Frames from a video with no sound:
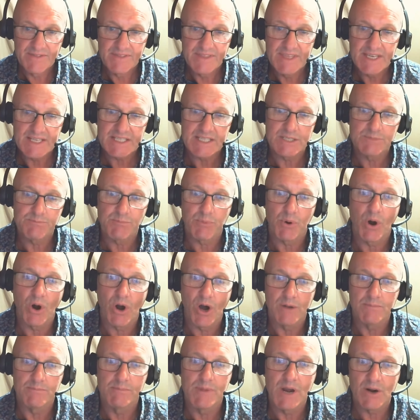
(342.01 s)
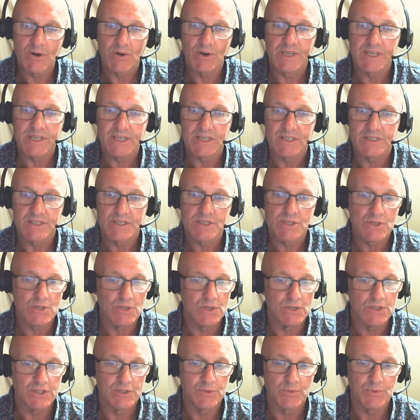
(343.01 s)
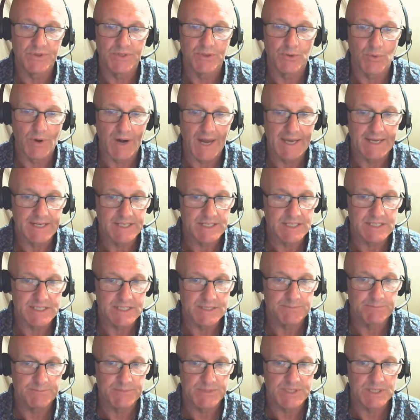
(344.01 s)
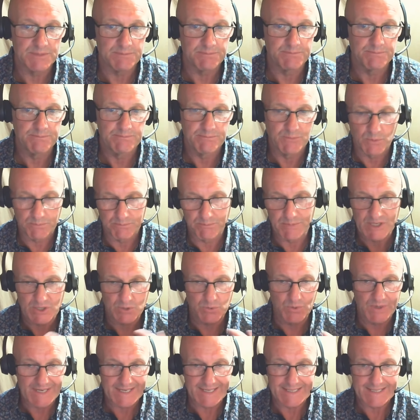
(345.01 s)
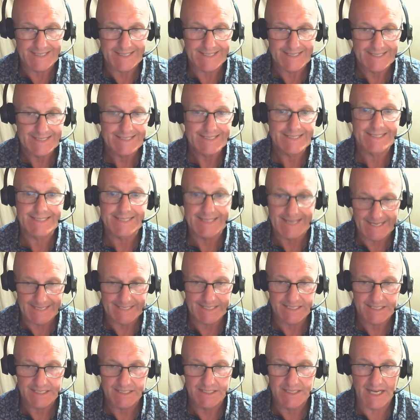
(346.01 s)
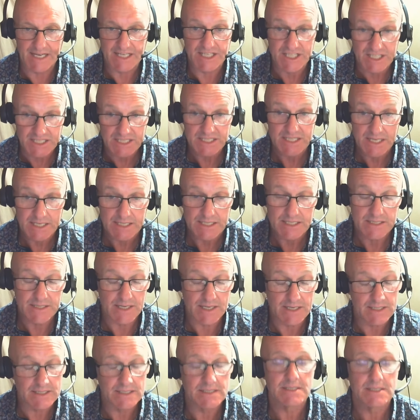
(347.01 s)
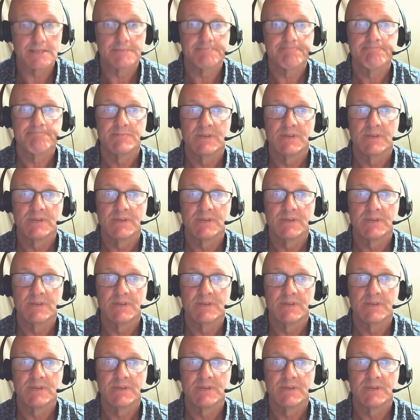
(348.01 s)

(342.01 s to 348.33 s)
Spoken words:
This is primarily concerned with the relationship between states, nation states, that is.